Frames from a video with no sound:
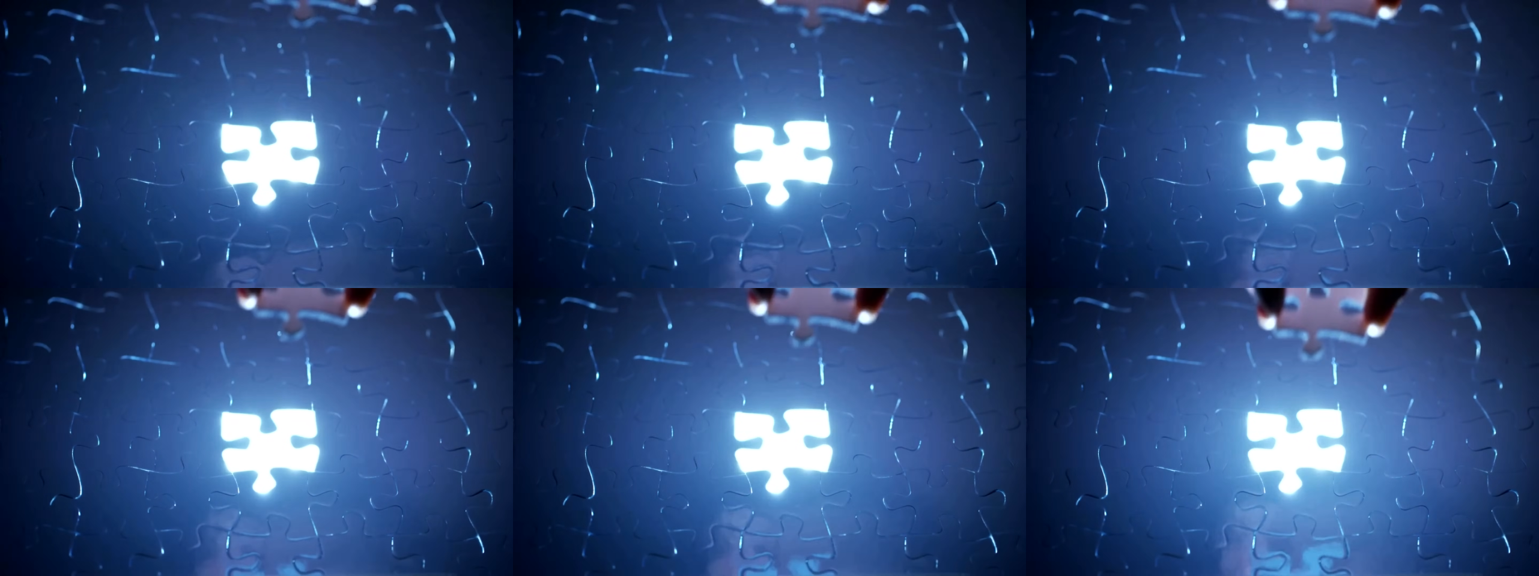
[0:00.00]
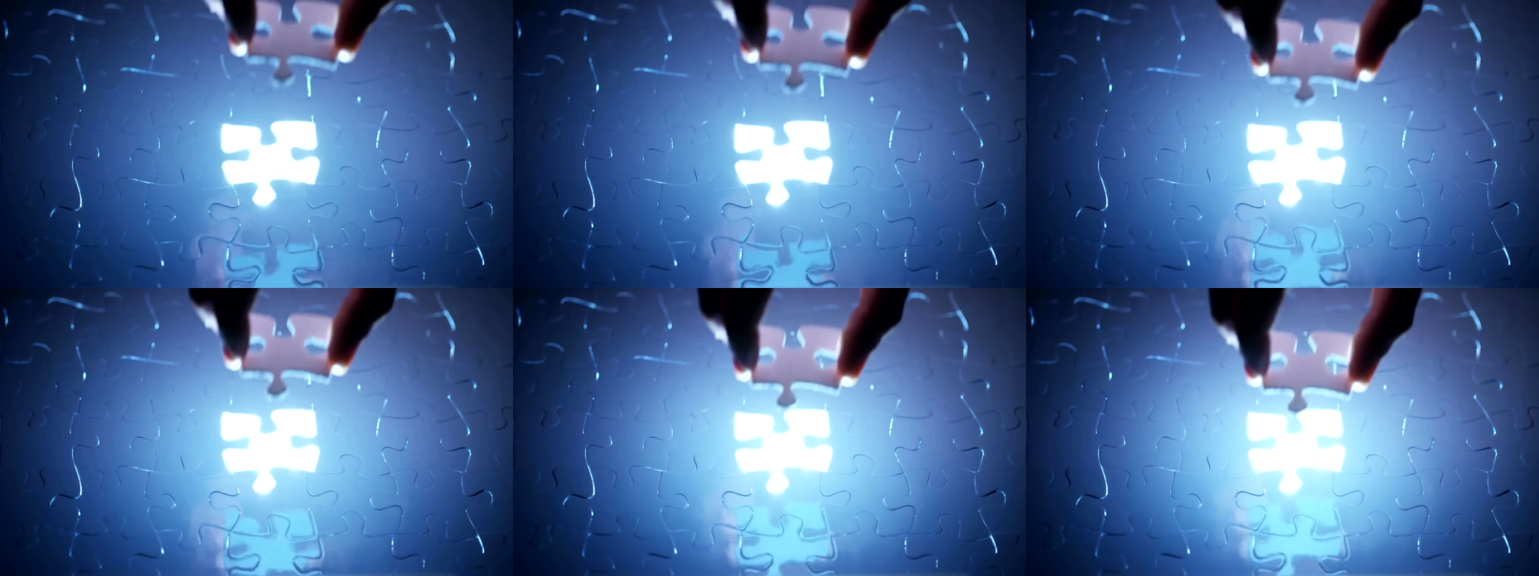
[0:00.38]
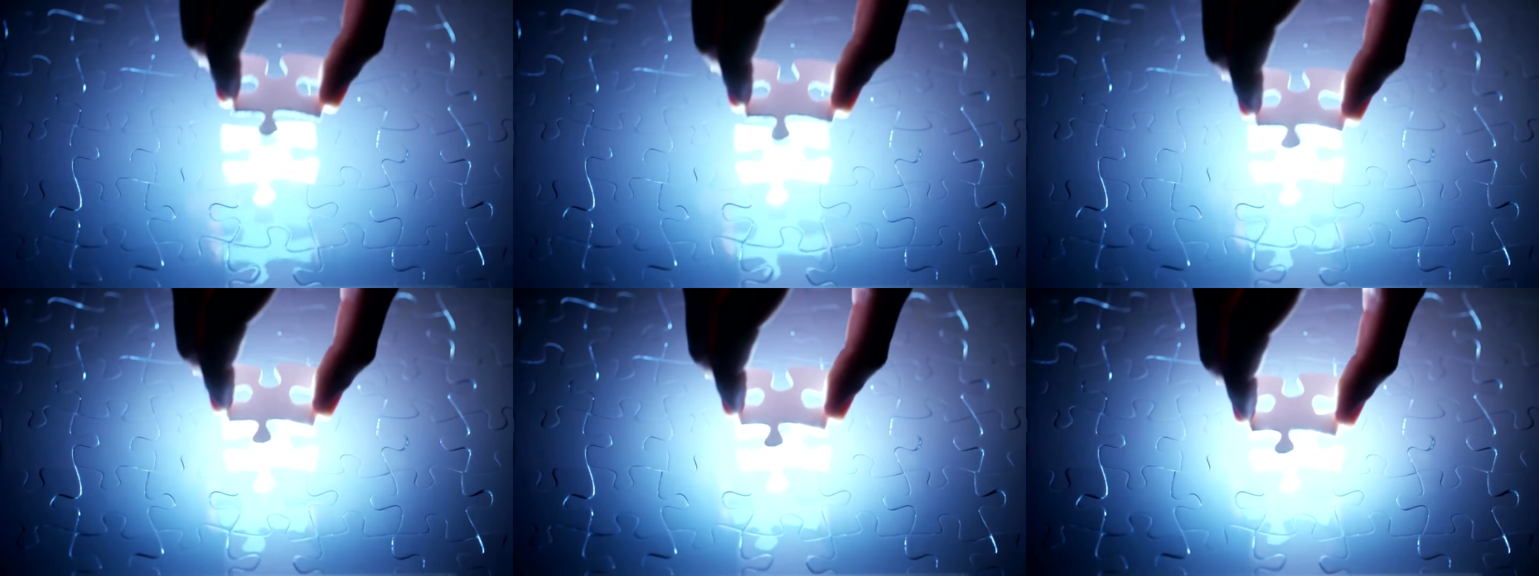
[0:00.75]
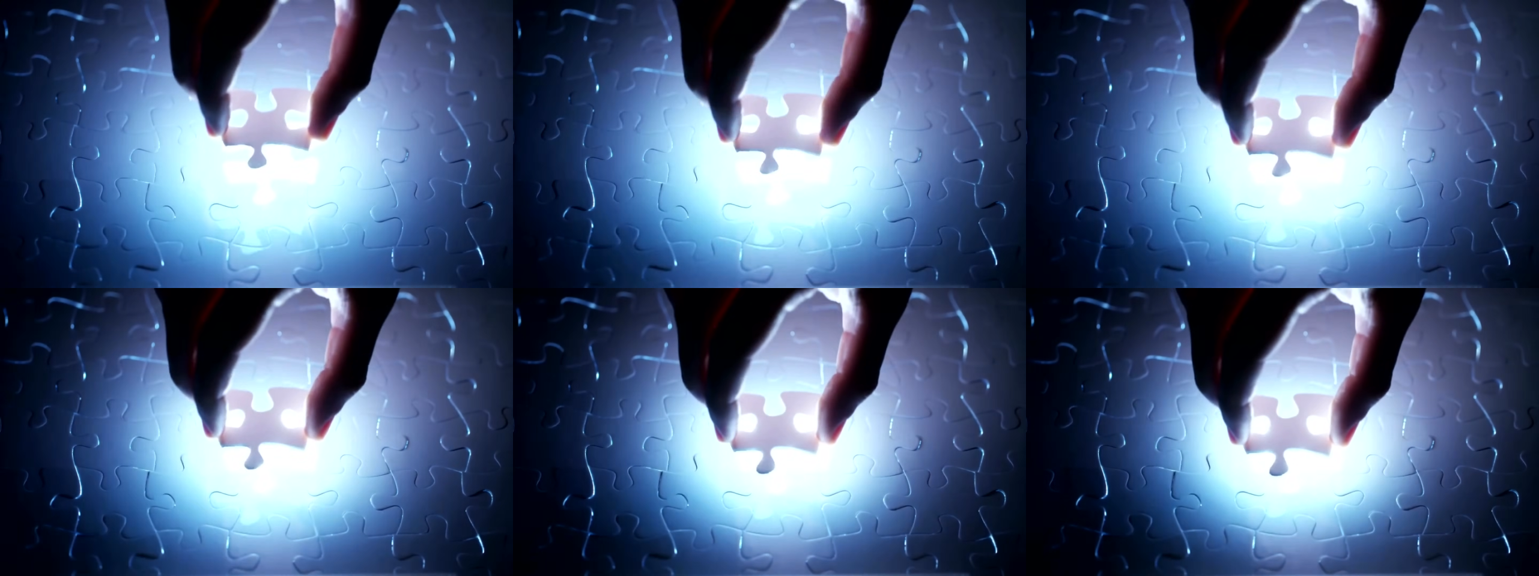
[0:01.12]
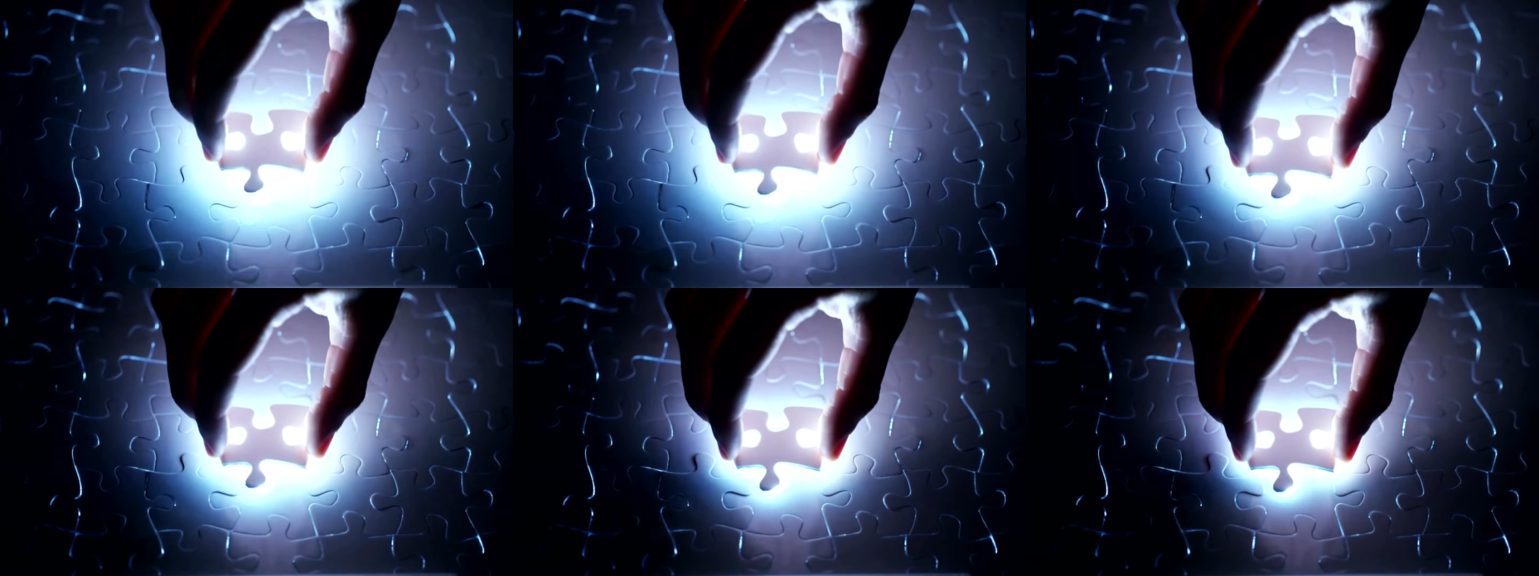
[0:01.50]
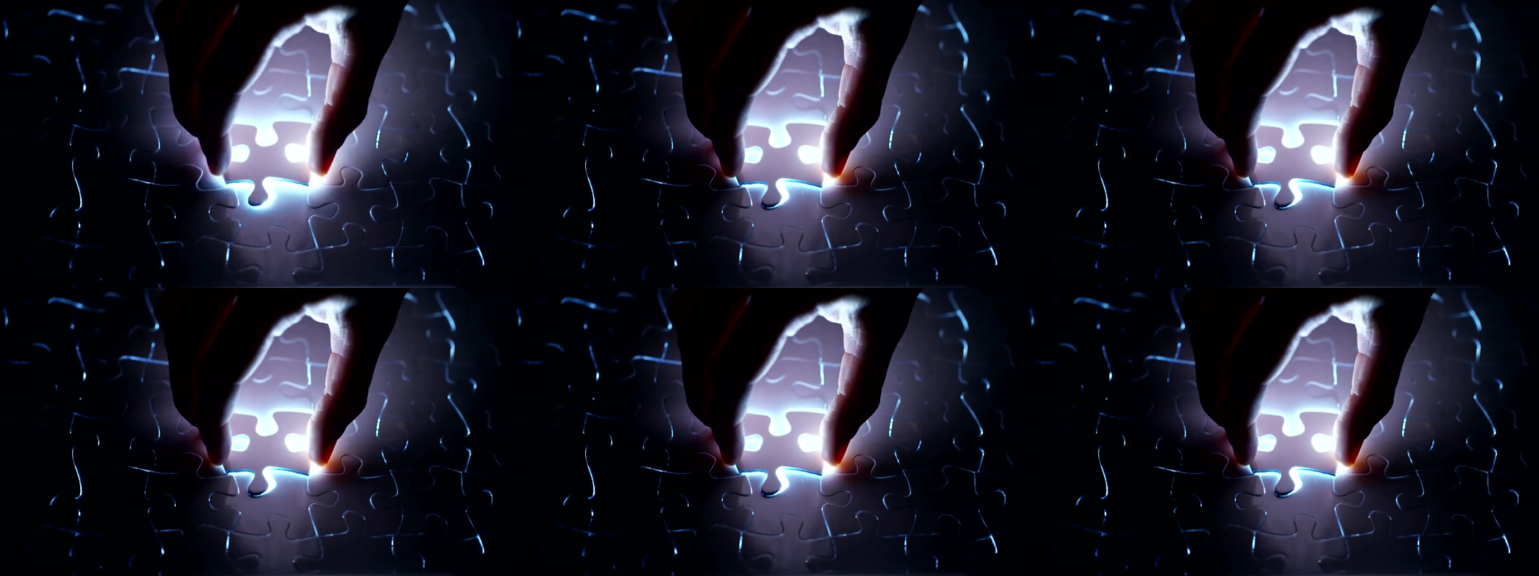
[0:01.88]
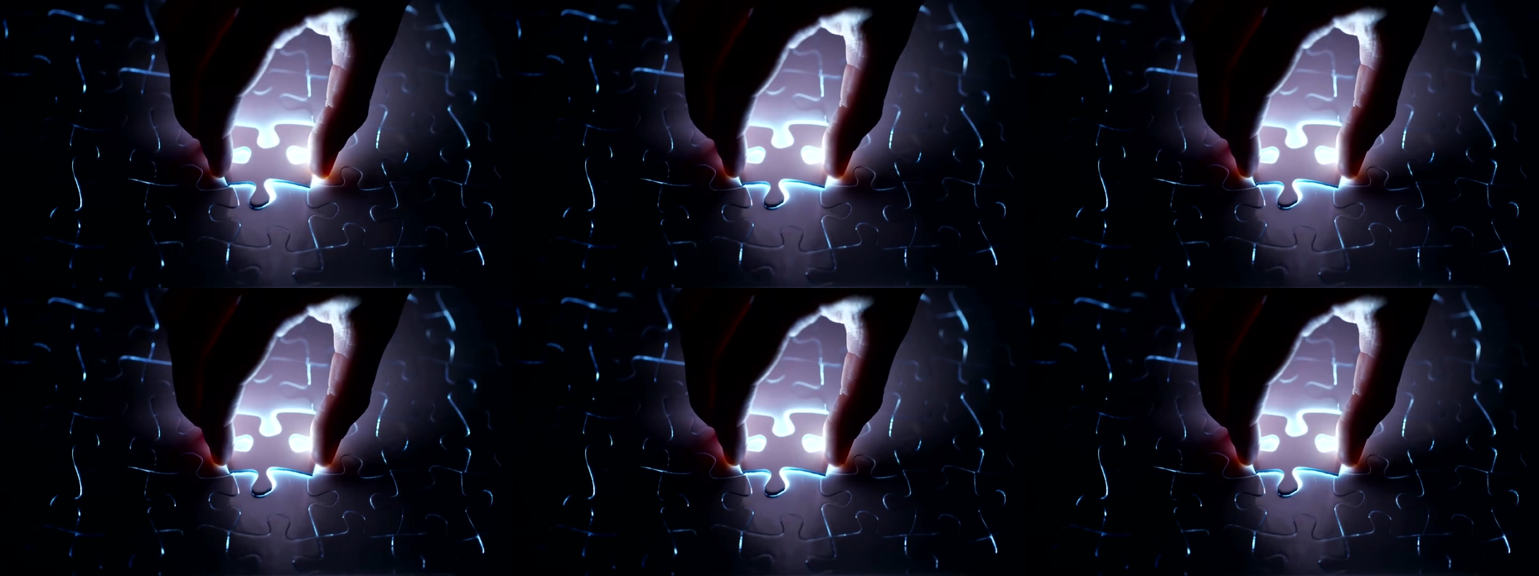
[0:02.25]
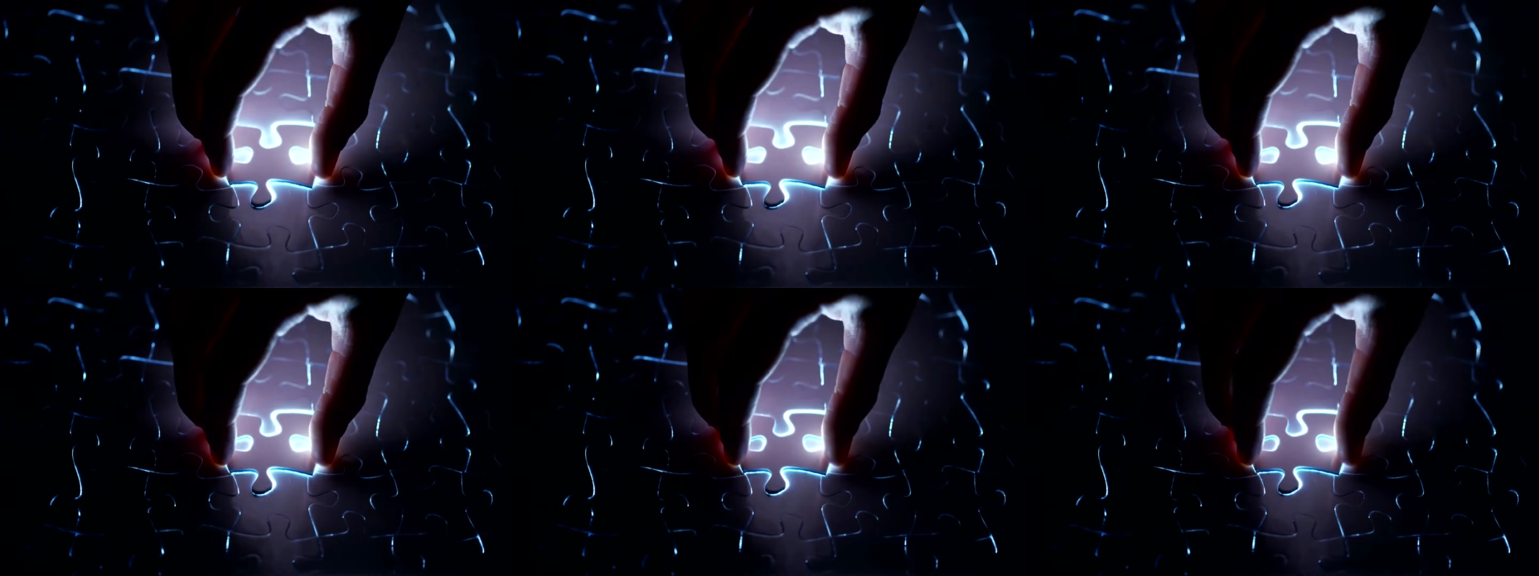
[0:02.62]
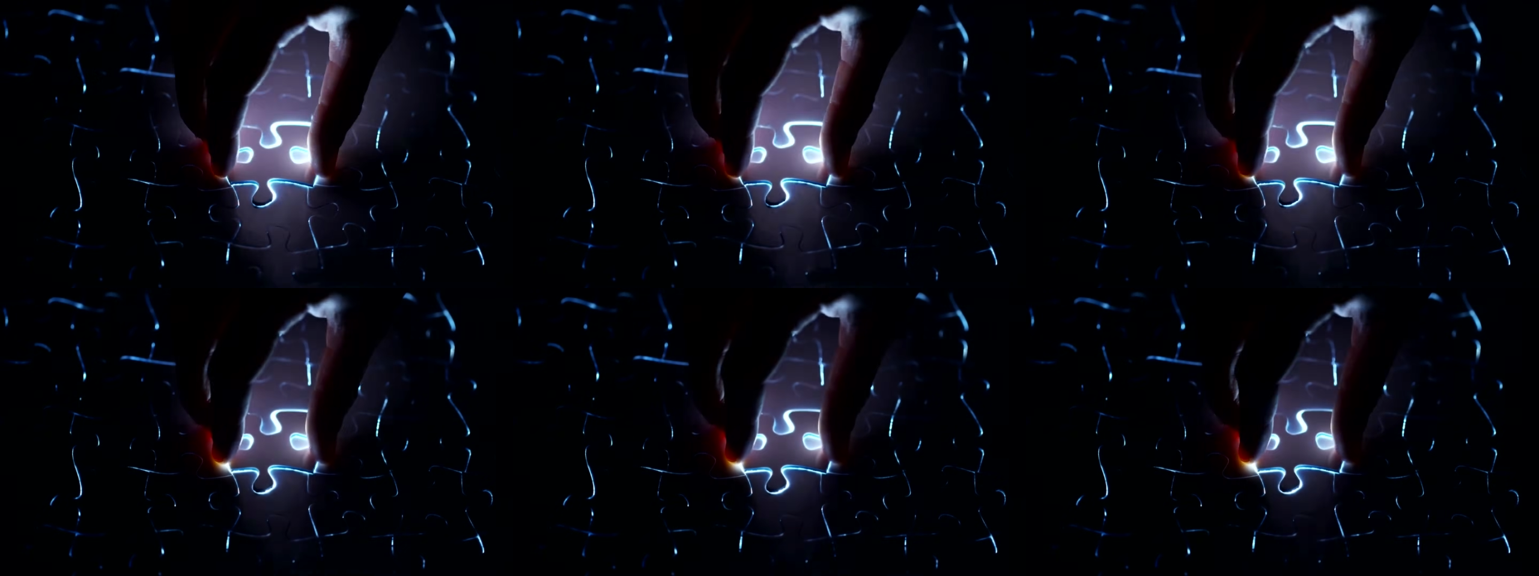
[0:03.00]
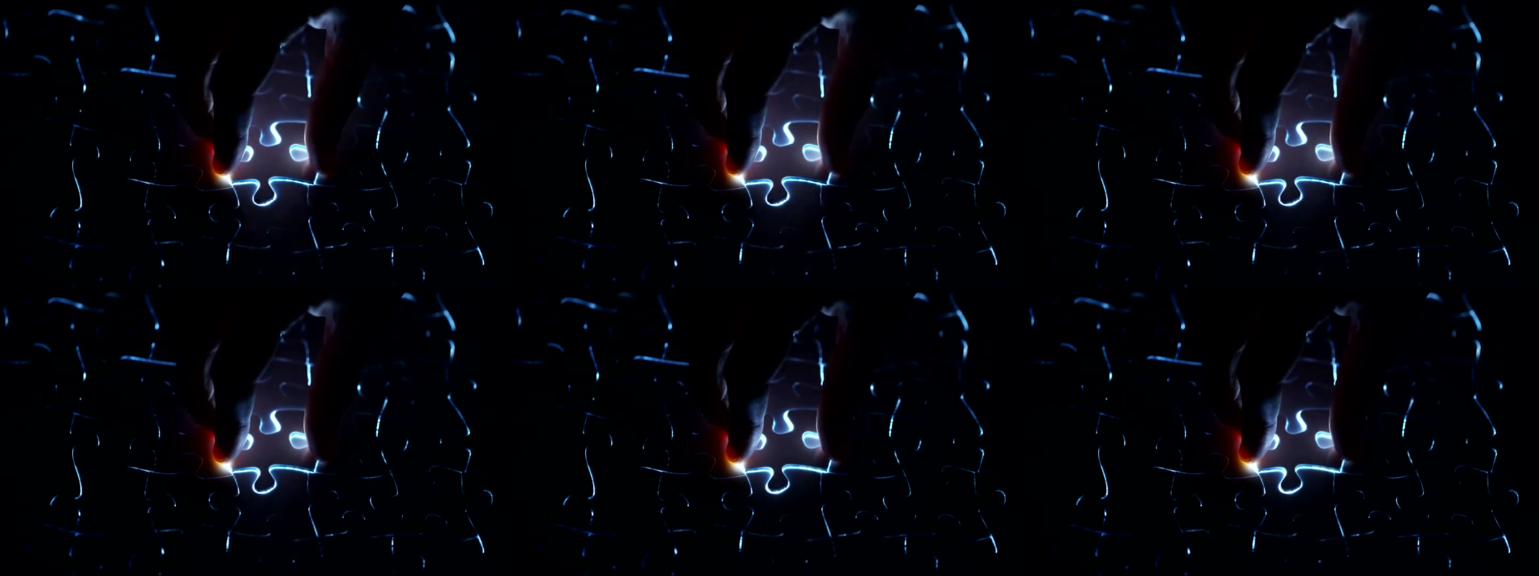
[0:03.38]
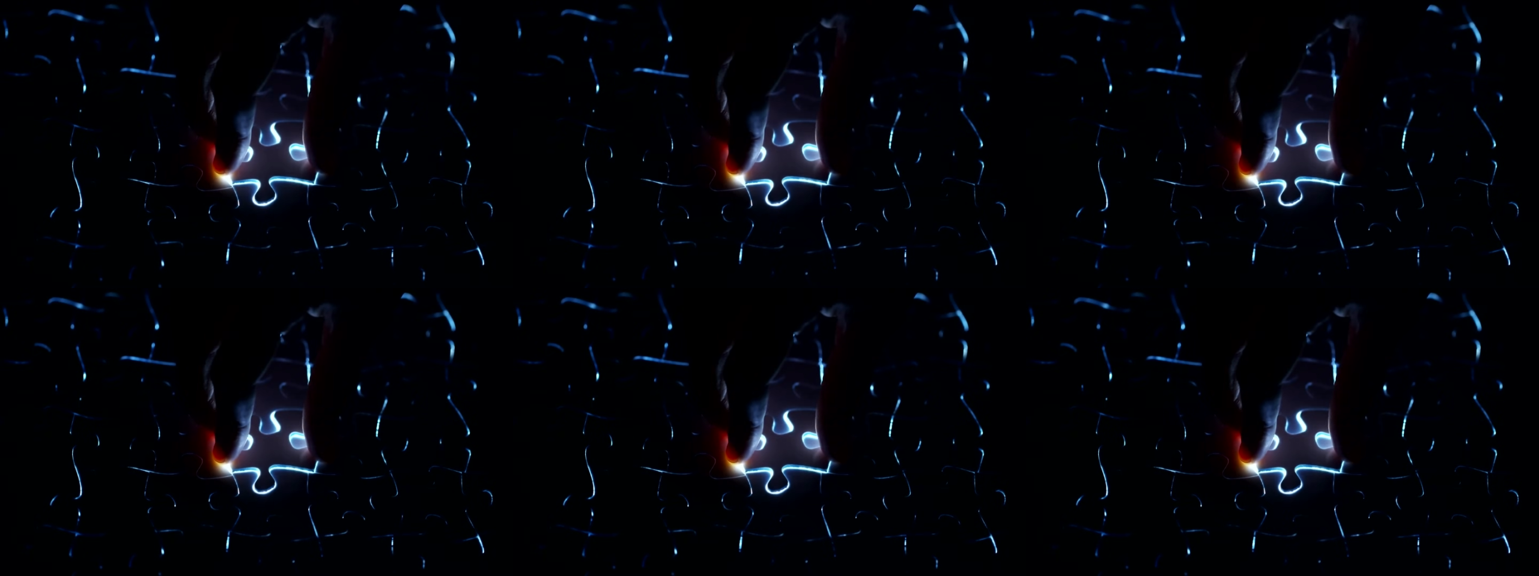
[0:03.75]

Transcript: (no speaker visible)